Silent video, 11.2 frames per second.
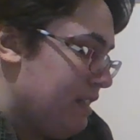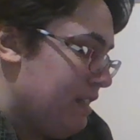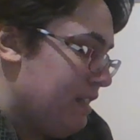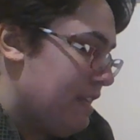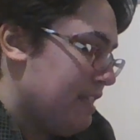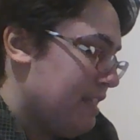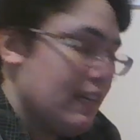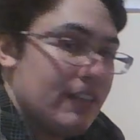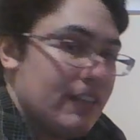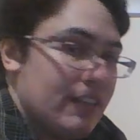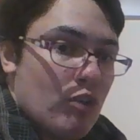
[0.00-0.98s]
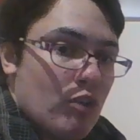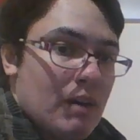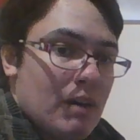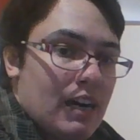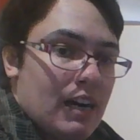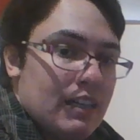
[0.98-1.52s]
he said to
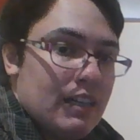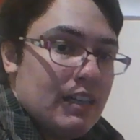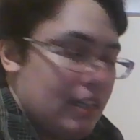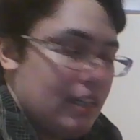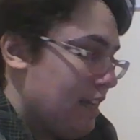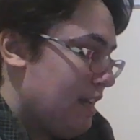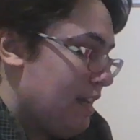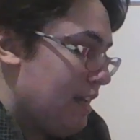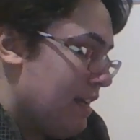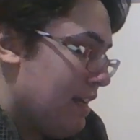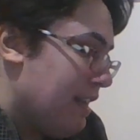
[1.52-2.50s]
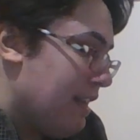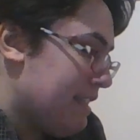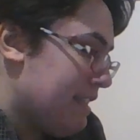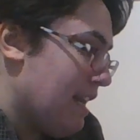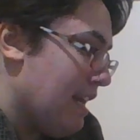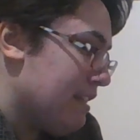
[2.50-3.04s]
Goma, "Let's
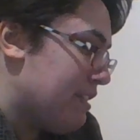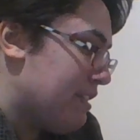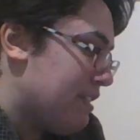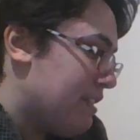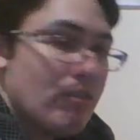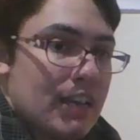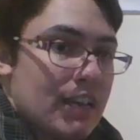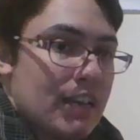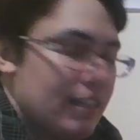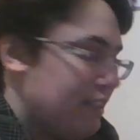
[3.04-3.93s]
tell a story."